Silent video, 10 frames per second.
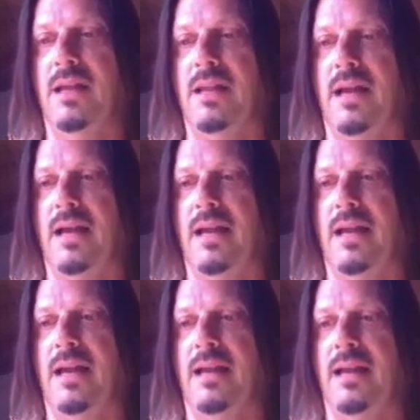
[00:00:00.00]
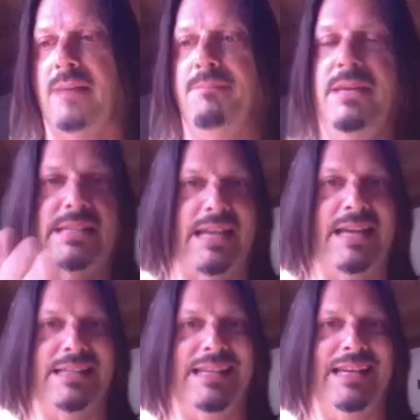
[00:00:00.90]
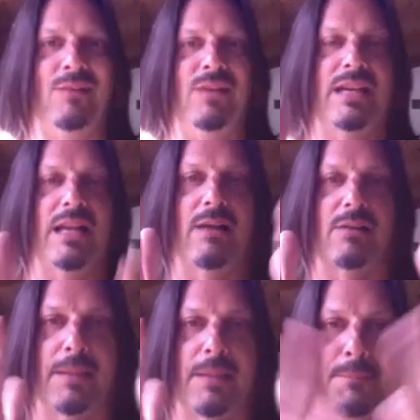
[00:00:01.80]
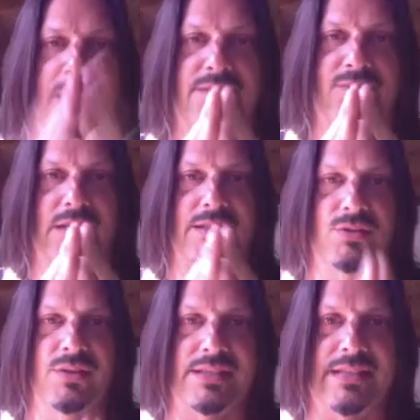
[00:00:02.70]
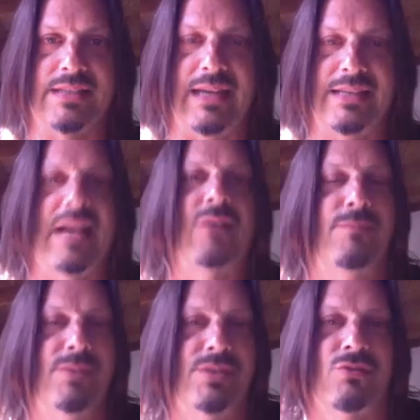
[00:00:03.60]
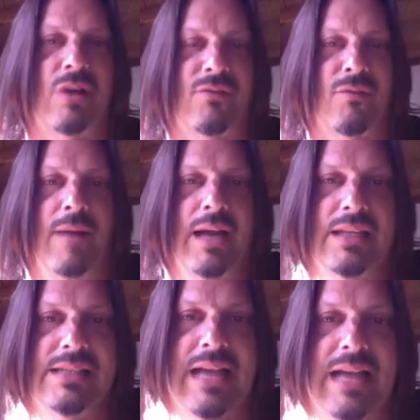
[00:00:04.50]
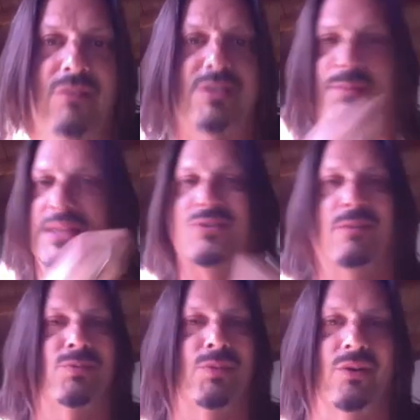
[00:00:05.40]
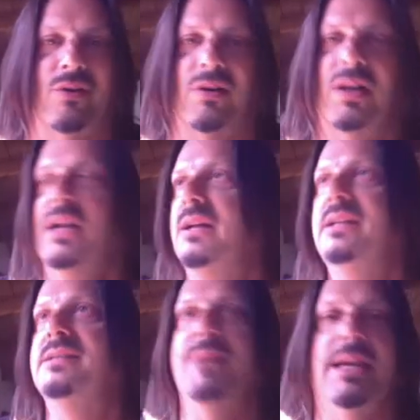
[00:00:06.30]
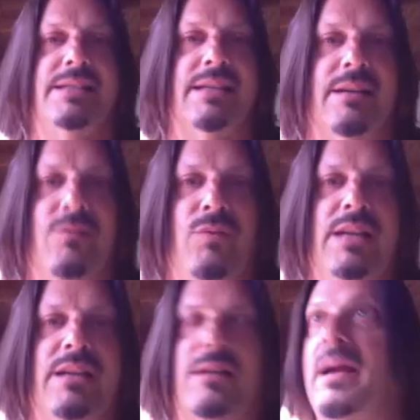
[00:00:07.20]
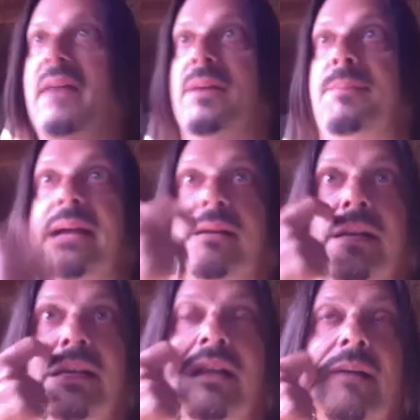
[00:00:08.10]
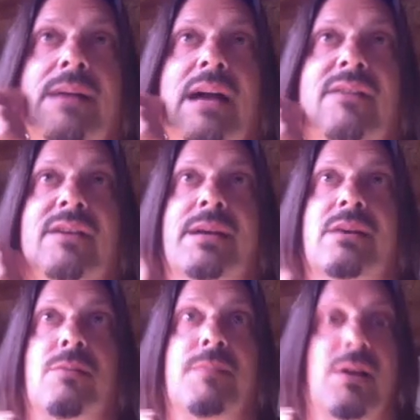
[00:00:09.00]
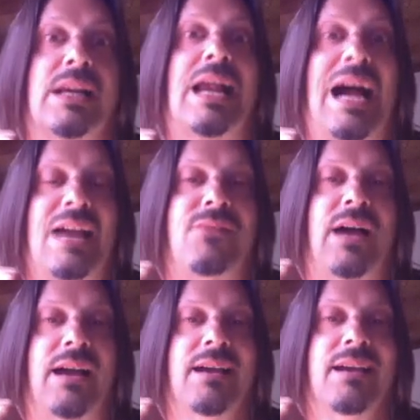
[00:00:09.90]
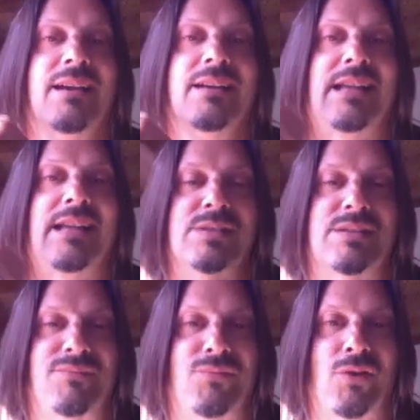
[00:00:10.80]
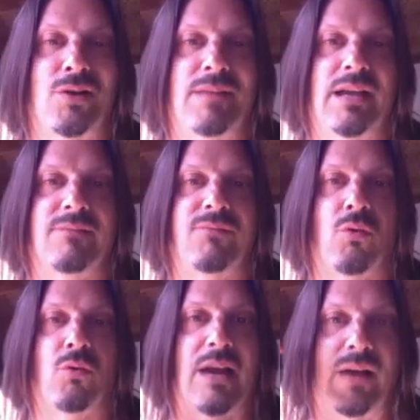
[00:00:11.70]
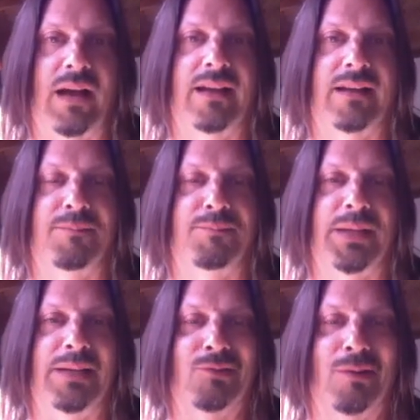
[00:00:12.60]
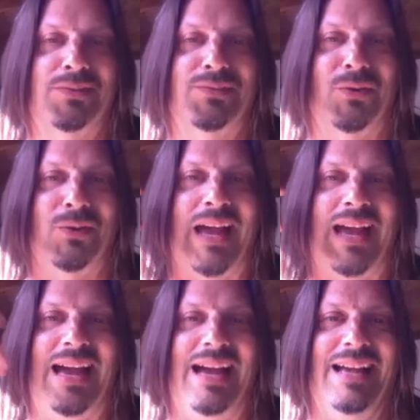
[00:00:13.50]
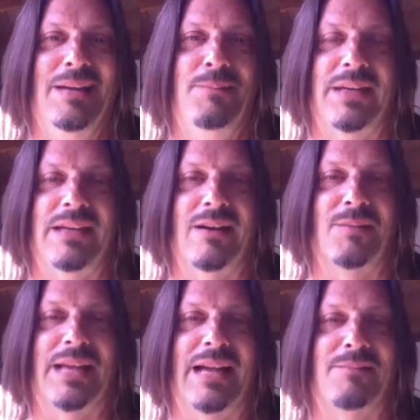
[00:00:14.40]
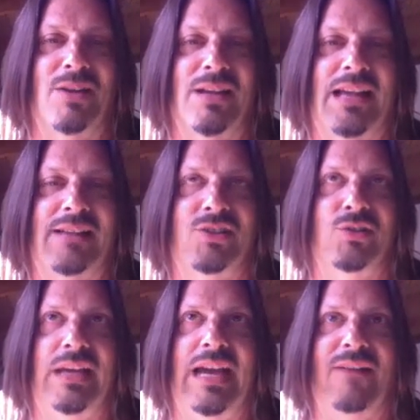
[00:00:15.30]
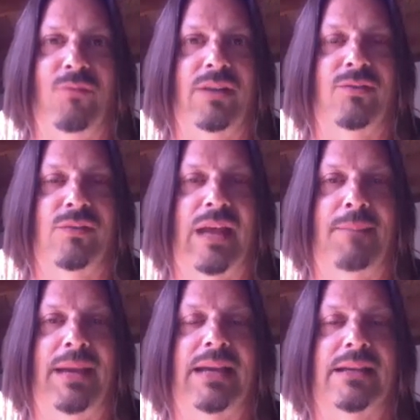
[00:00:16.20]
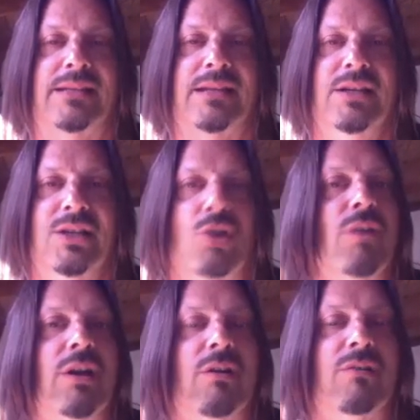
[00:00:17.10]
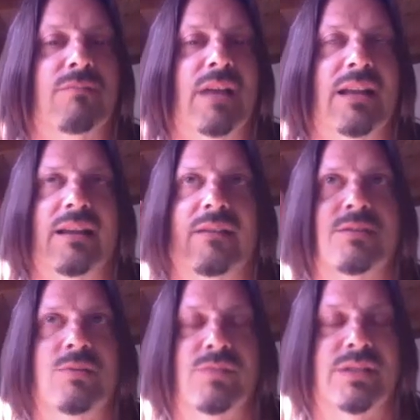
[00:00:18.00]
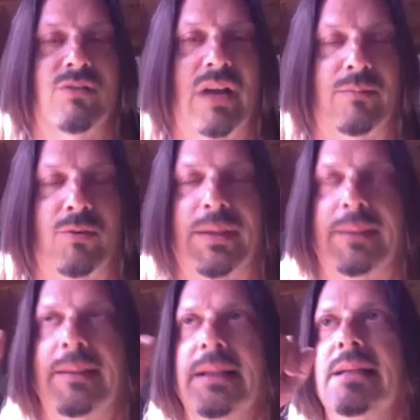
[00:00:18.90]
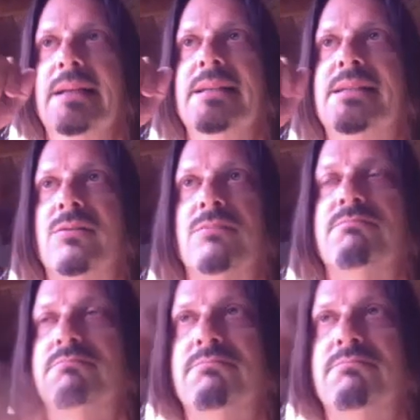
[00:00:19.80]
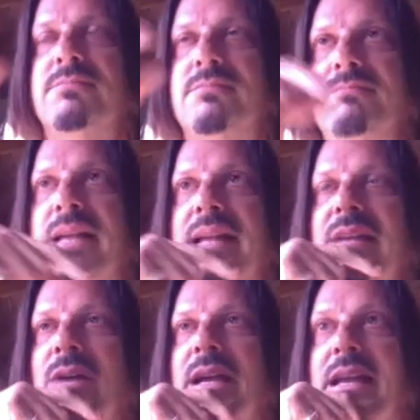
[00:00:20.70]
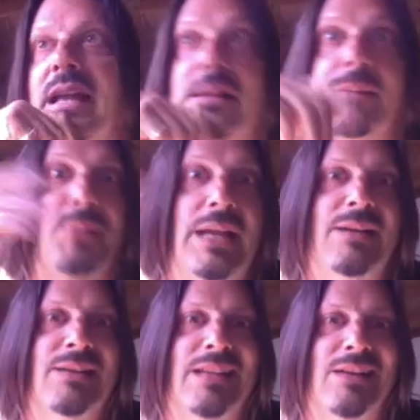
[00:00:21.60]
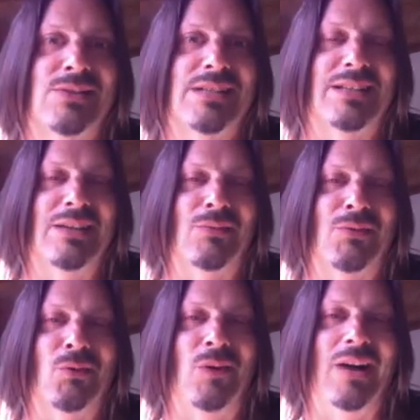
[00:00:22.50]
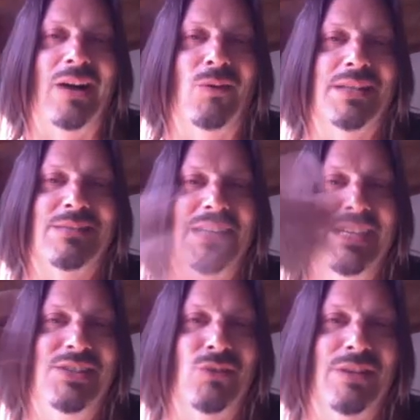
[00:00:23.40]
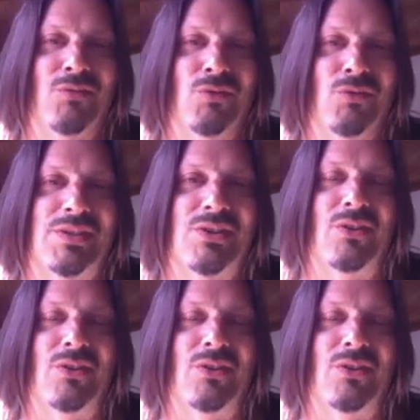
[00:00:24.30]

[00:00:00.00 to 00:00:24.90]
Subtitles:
I meet Stacy, and he and I are like best friends to this day. He's now the music director of Miley Cyrus, plays drums with her. He's amazing. We ended up having a band. He ended up having a band called American Hi-Fi that he was the front man for, and I ended up playing drums for that, picking up that duty halfway through that band's career, and it was incredible. But anyway, and I ended up playing in Letters to Cleo for a while when he joined Veruca